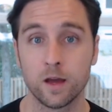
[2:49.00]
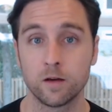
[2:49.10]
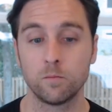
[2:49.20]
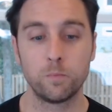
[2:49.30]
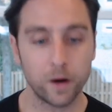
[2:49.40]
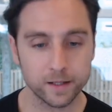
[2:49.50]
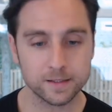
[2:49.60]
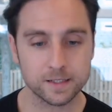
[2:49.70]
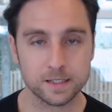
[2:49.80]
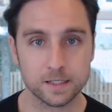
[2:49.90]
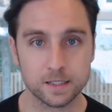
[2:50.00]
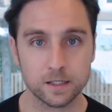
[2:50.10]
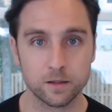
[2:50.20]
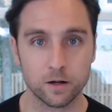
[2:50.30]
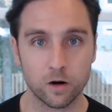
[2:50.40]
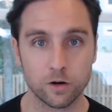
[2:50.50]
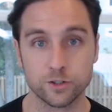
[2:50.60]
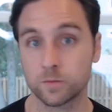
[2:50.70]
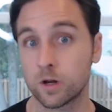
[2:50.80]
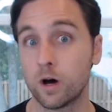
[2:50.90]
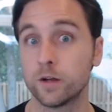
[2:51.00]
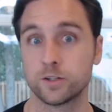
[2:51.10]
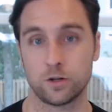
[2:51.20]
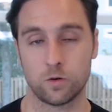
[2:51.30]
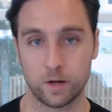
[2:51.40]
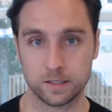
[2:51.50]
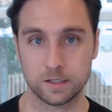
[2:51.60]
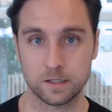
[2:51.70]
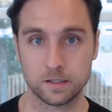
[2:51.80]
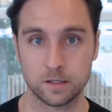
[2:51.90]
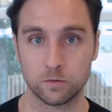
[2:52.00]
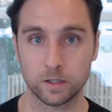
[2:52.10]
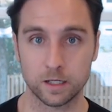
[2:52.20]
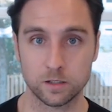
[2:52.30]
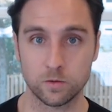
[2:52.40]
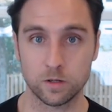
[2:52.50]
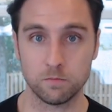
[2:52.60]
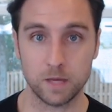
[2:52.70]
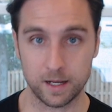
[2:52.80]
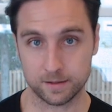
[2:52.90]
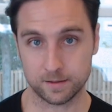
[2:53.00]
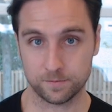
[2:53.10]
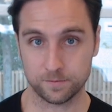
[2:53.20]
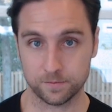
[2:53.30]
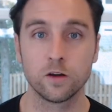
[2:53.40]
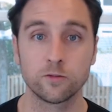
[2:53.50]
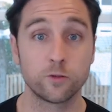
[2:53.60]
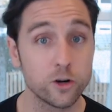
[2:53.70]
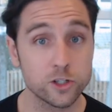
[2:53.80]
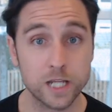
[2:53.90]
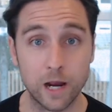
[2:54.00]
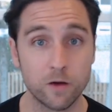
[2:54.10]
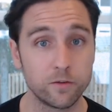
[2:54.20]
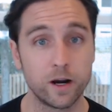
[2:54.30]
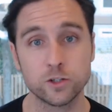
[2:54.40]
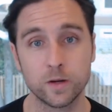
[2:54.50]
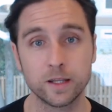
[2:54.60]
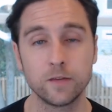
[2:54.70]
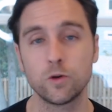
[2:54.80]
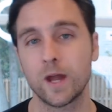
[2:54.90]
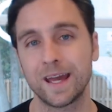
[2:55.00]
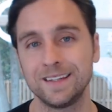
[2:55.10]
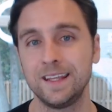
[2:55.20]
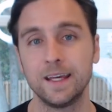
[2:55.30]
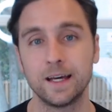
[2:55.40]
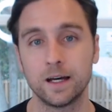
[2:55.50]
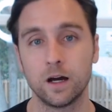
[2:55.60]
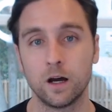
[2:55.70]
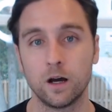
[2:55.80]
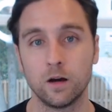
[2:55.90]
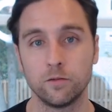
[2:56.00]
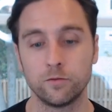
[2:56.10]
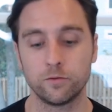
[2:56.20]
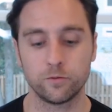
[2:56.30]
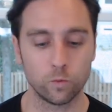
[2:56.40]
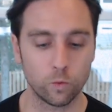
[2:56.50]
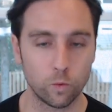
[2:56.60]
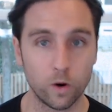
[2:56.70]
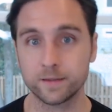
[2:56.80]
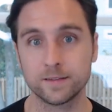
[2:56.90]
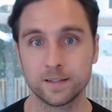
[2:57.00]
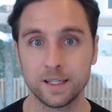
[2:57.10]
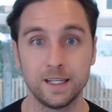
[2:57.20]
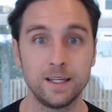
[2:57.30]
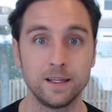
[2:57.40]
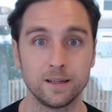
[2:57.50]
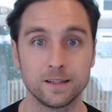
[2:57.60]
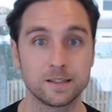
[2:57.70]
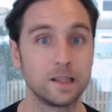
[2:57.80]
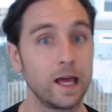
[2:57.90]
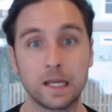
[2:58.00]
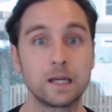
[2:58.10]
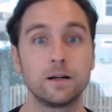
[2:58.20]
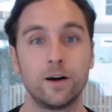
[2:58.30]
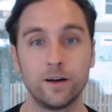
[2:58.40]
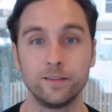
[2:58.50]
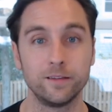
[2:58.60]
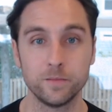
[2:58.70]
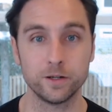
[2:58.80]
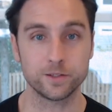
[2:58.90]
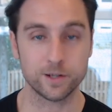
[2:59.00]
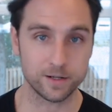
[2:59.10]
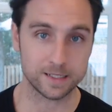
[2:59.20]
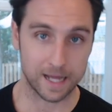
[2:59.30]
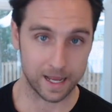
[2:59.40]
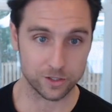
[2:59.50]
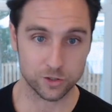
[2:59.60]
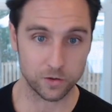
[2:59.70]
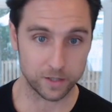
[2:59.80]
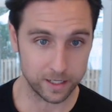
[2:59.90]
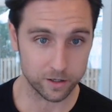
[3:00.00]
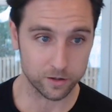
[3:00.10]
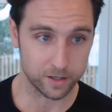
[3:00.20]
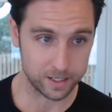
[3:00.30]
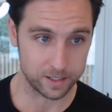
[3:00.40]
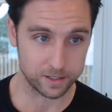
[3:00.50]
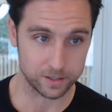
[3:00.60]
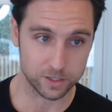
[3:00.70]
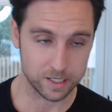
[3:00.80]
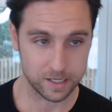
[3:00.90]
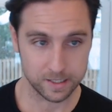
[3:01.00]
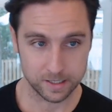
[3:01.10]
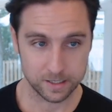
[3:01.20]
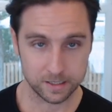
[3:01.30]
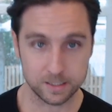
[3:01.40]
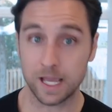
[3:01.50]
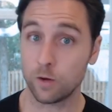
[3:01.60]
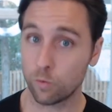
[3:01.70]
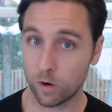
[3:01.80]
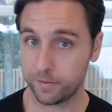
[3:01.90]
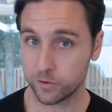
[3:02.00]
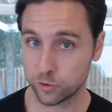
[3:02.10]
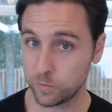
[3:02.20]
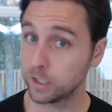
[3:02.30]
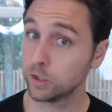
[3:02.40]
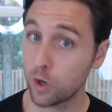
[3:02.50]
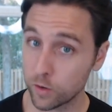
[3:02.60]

But there are some consequences that we'll get to in a minute. First, however, I just want to give you an idea of what eating is like on the military diet. So here is day one. This would be a low